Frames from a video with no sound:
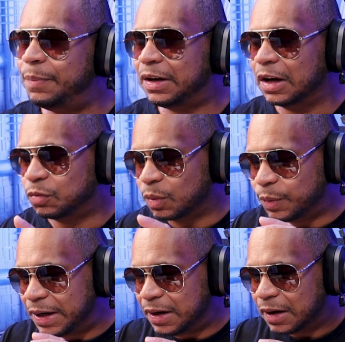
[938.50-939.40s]
Because
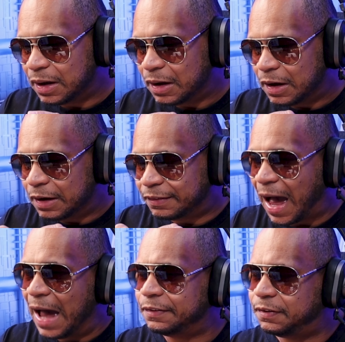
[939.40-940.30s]
when we
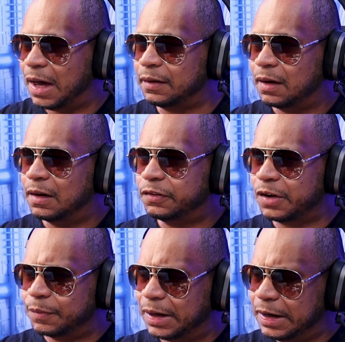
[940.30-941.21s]
dissect
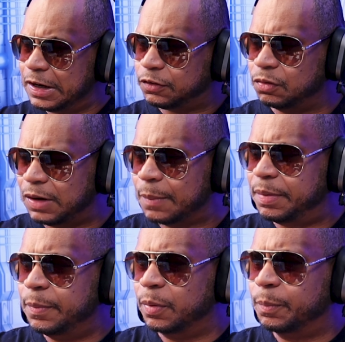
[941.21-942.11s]
some of the issues that
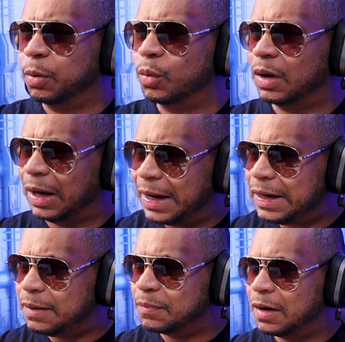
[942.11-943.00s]
people
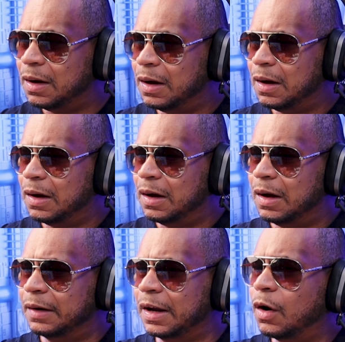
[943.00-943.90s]
proclaim,
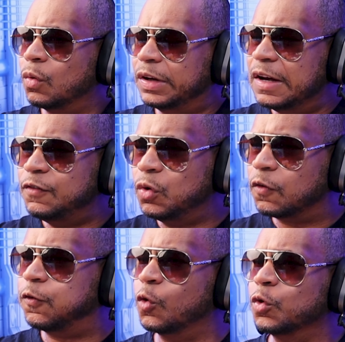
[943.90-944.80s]
they don't give you
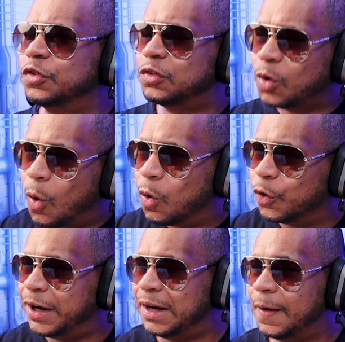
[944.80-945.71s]
the full
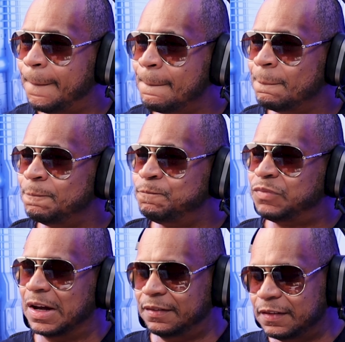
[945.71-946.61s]
story.
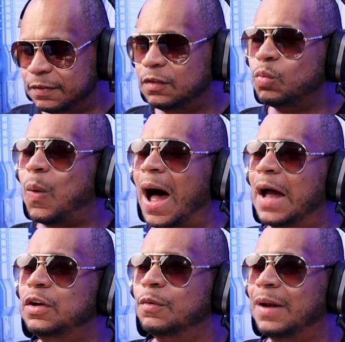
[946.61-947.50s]
And this is
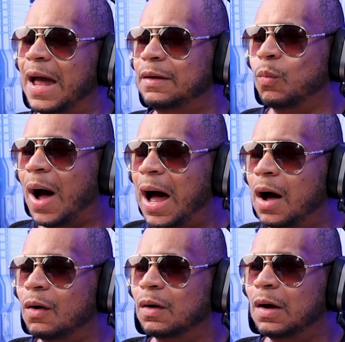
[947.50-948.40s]
why you like,
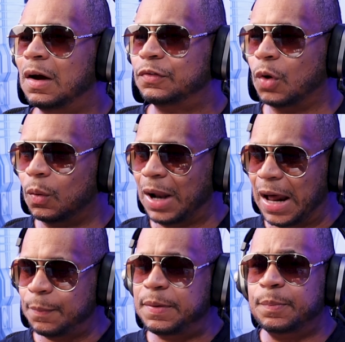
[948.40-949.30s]
wow. So a
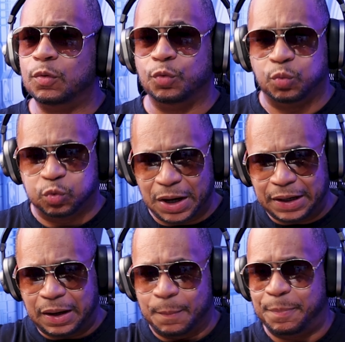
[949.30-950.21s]
lot of people
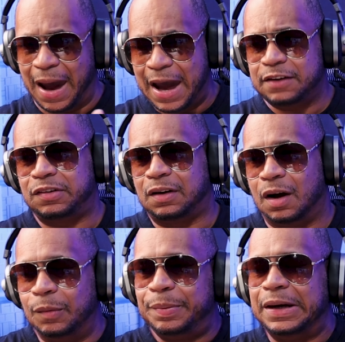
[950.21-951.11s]
ready to bash a
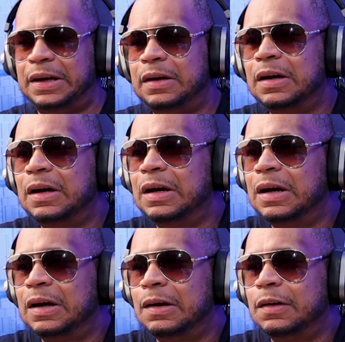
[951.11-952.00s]
company
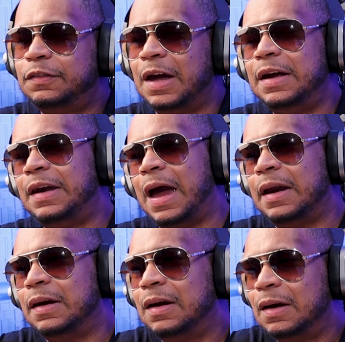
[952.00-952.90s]
saying that